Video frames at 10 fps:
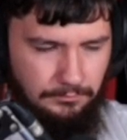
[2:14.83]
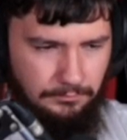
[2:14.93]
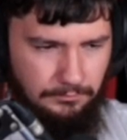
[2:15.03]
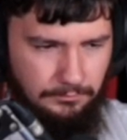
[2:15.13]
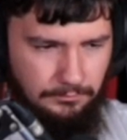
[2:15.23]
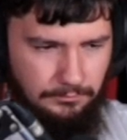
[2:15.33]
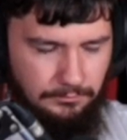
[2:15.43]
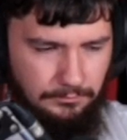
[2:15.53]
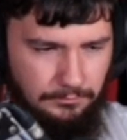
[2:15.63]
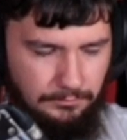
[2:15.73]

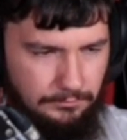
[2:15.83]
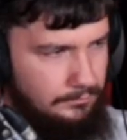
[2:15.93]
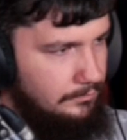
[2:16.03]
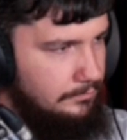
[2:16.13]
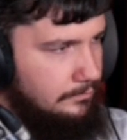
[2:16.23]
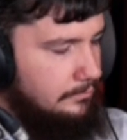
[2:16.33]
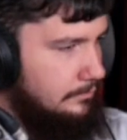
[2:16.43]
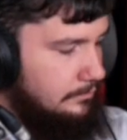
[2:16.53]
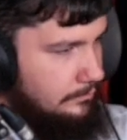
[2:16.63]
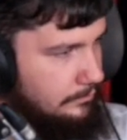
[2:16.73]

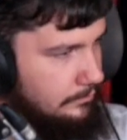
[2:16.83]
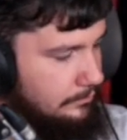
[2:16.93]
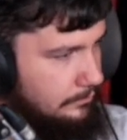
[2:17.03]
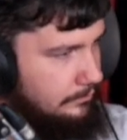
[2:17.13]
This person isn't speaking.